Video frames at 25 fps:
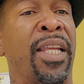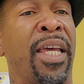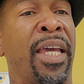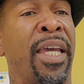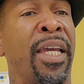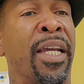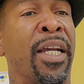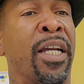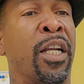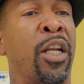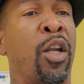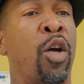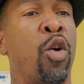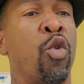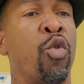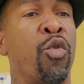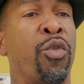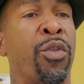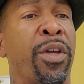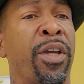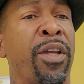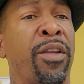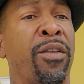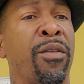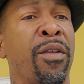and
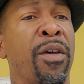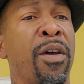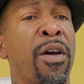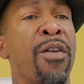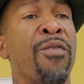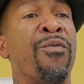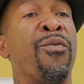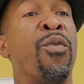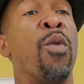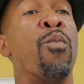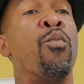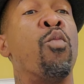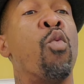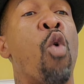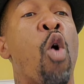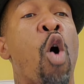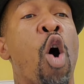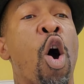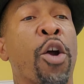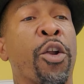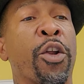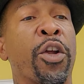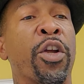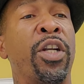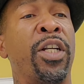clothing from
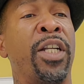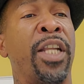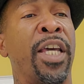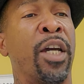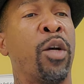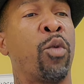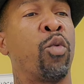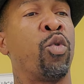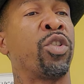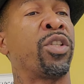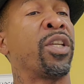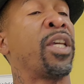water, liquids,